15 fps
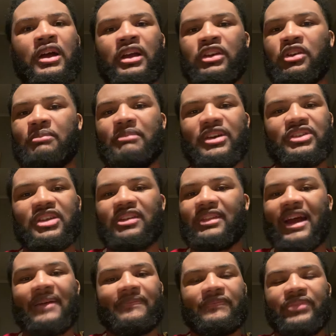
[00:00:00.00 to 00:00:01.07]
You're missing
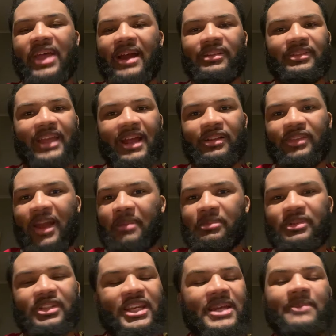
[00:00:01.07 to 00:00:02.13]
that
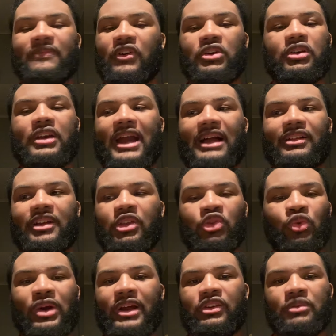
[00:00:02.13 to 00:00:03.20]
deep verticality threat.